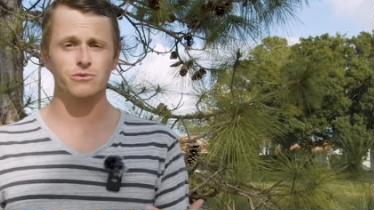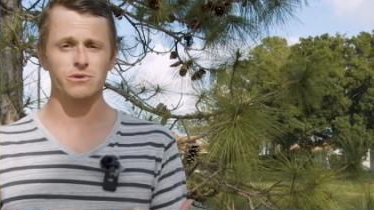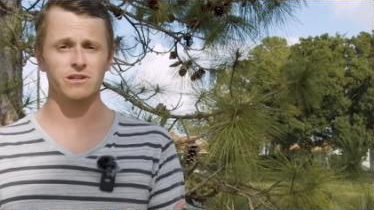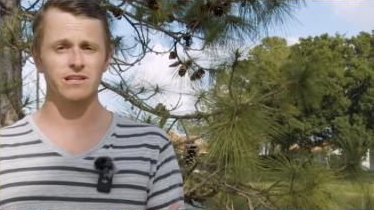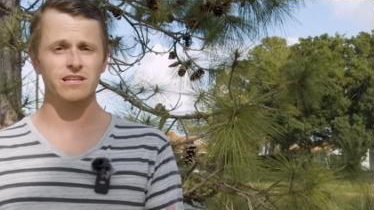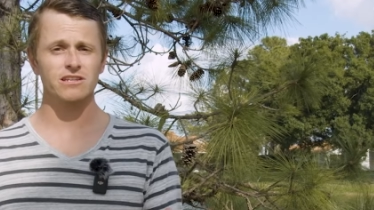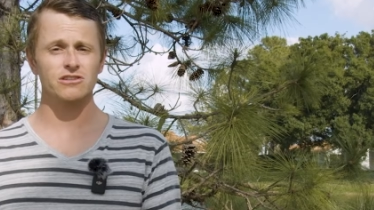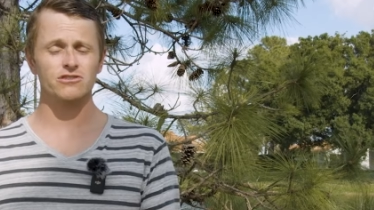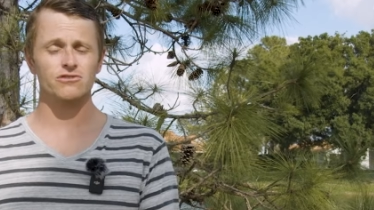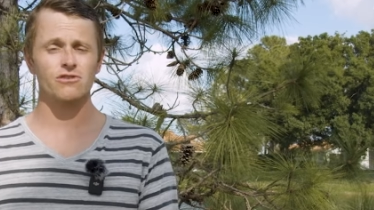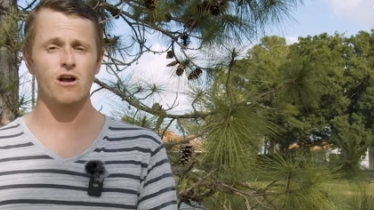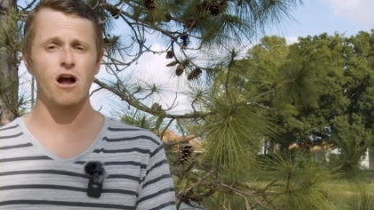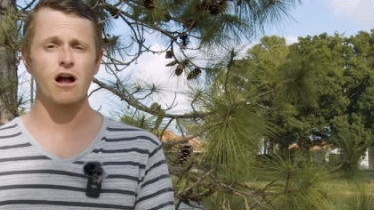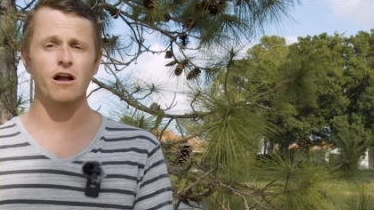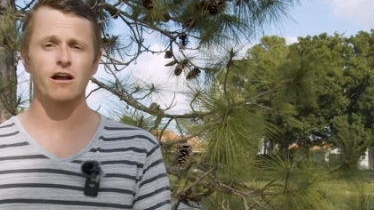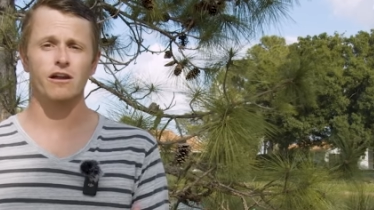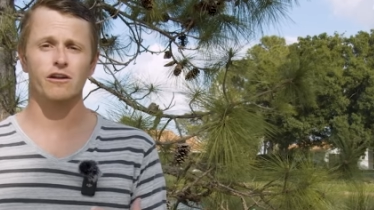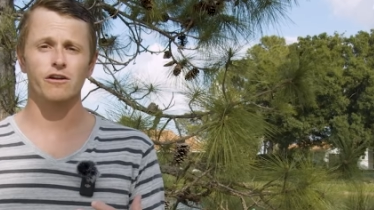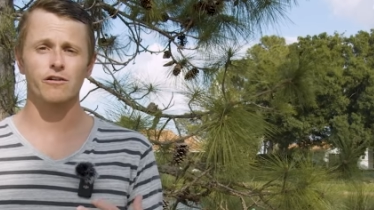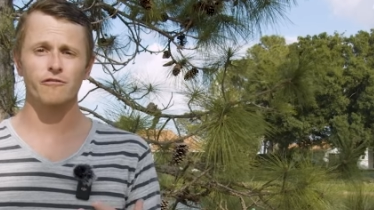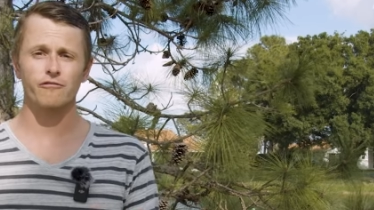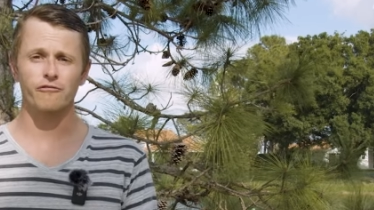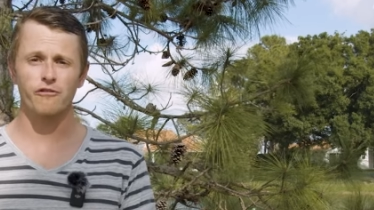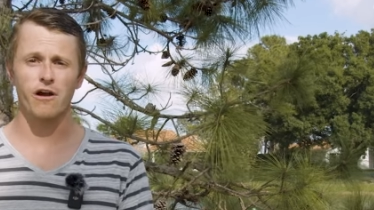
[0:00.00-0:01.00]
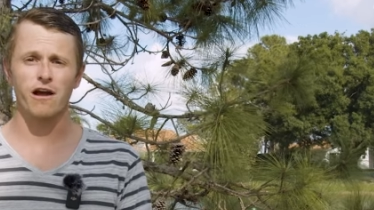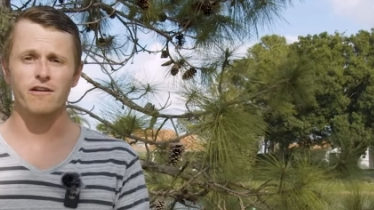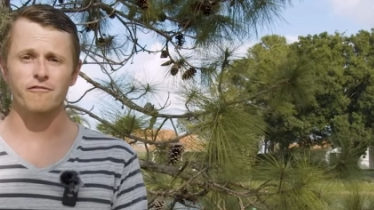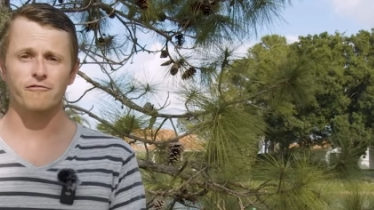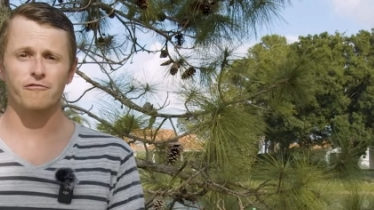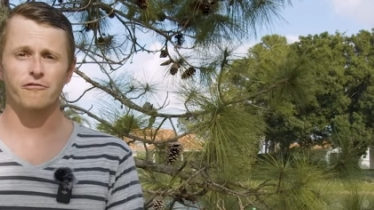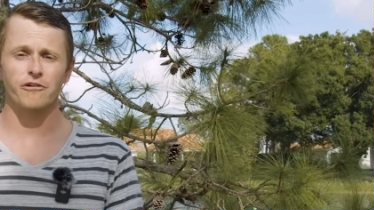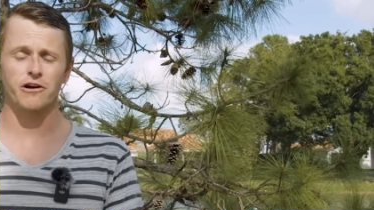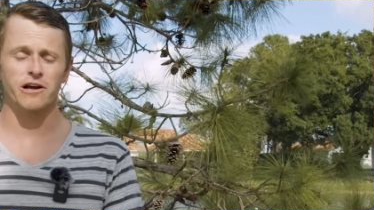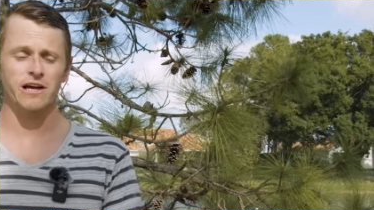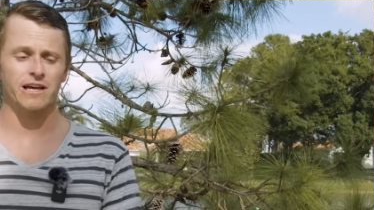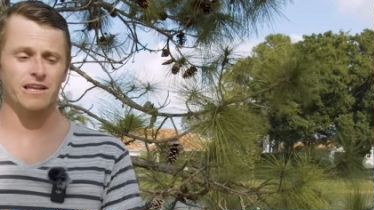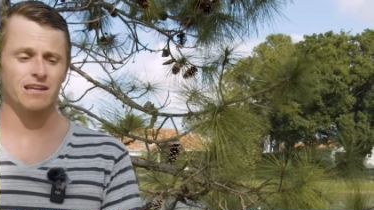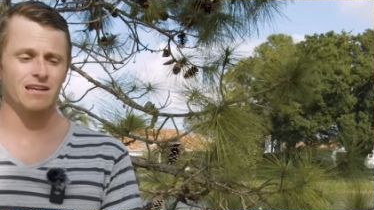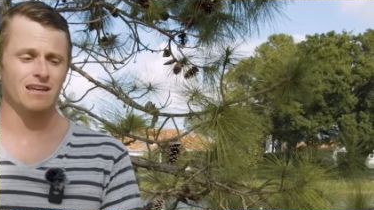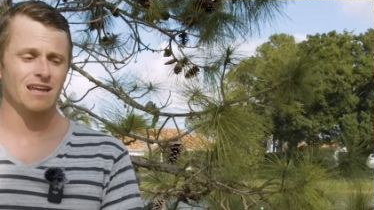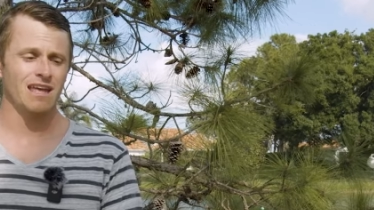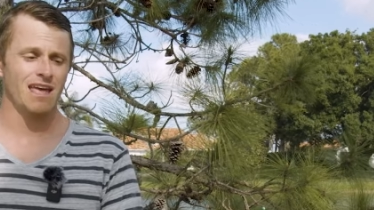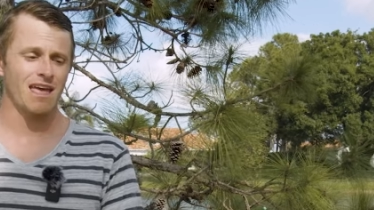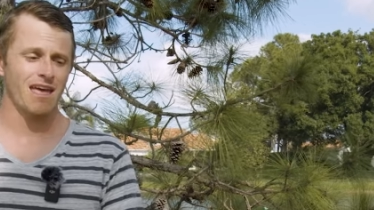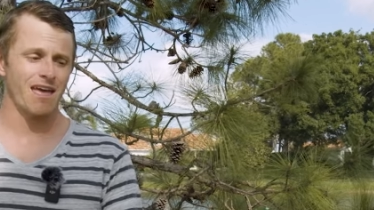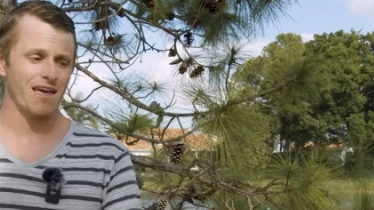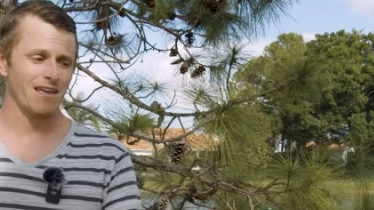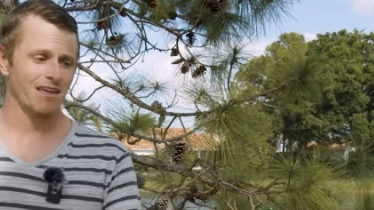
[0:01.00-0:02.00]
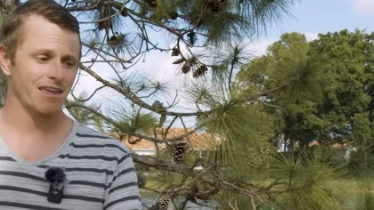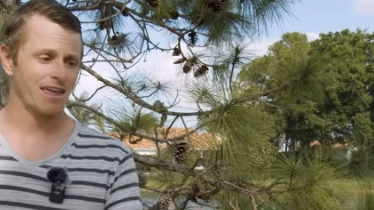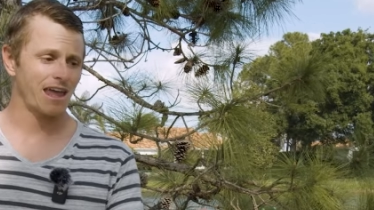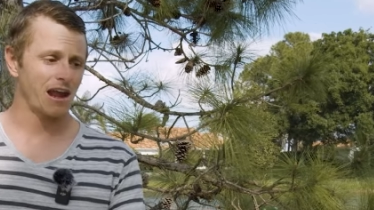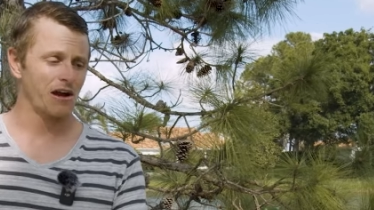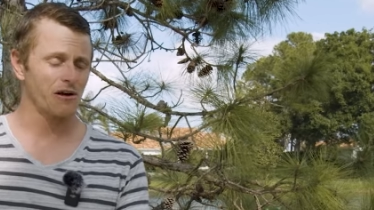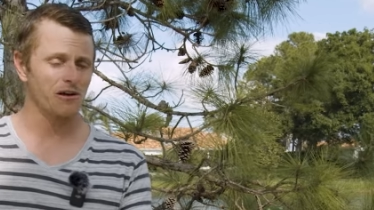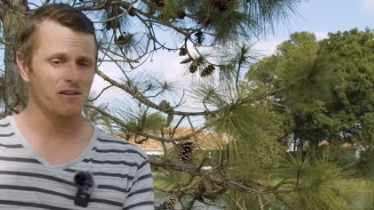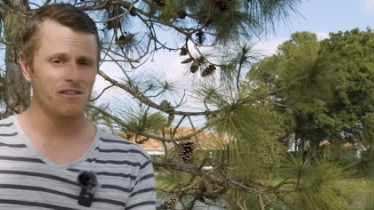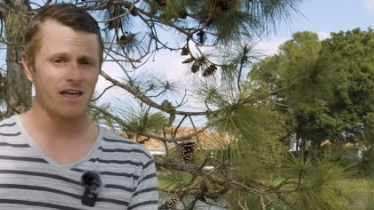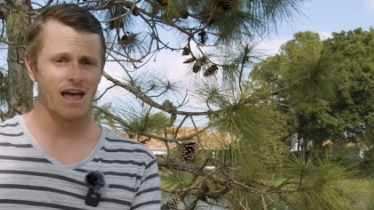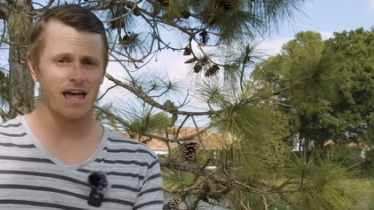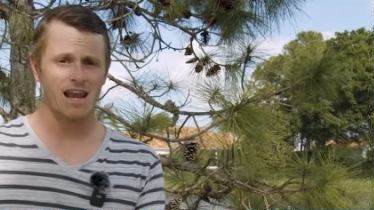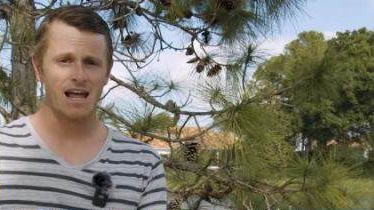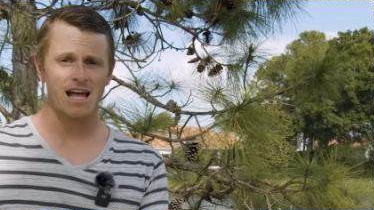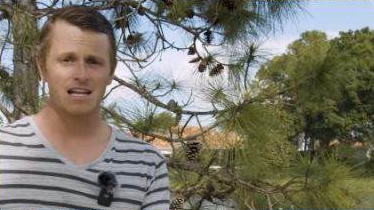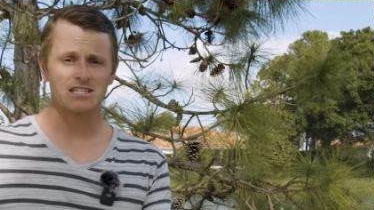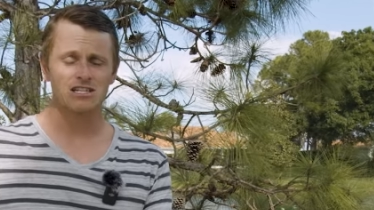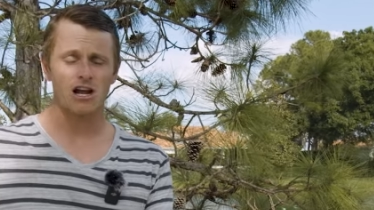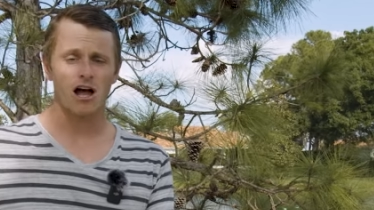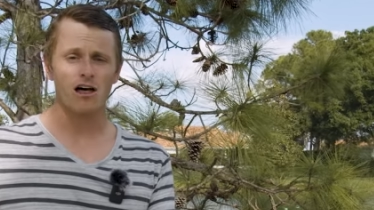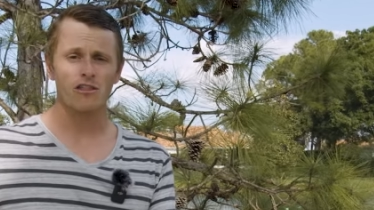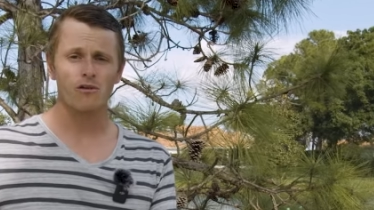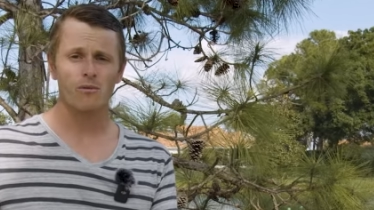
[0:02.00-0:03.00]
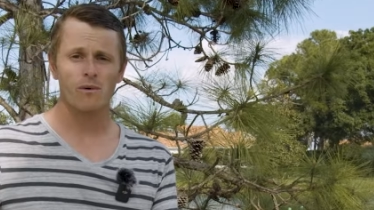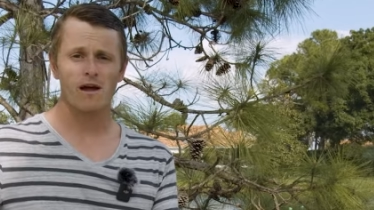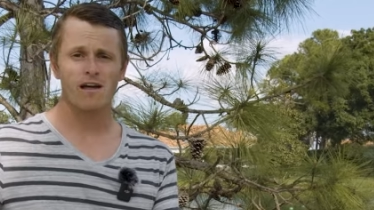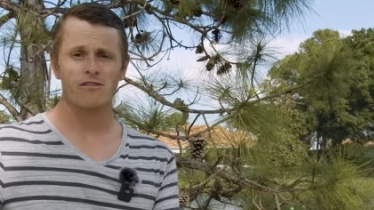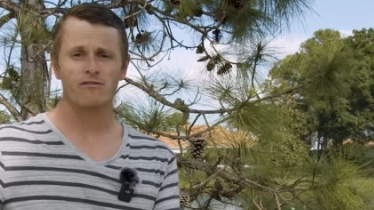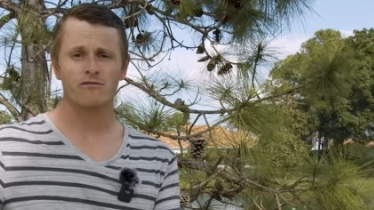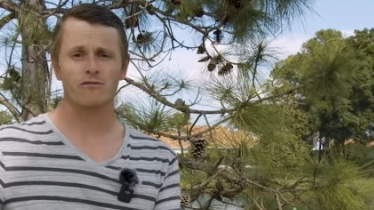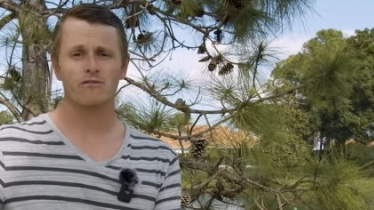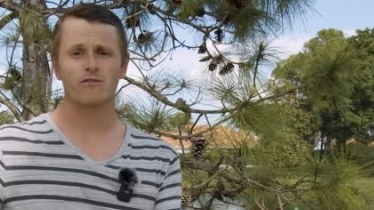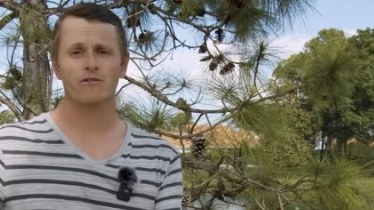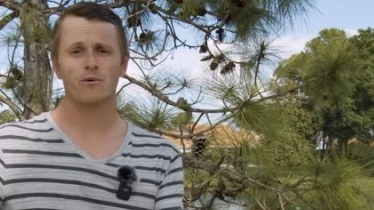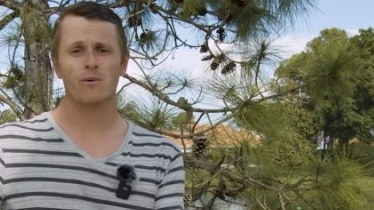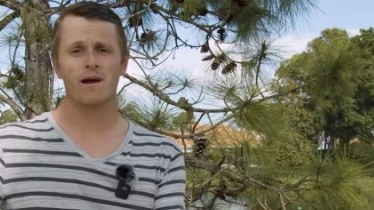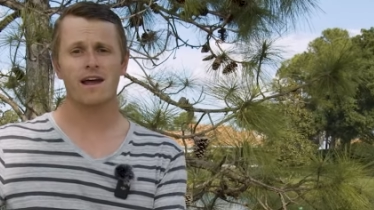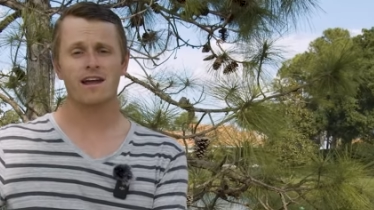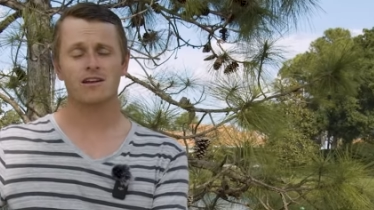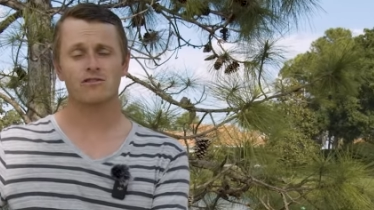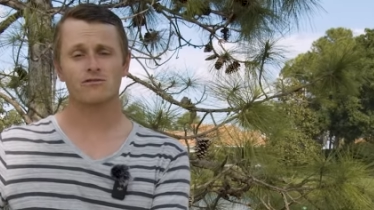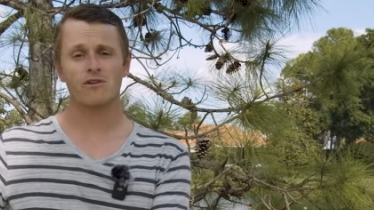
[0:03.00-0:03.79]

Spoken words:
really strong on your front foot and carry that edge all the way through the wake,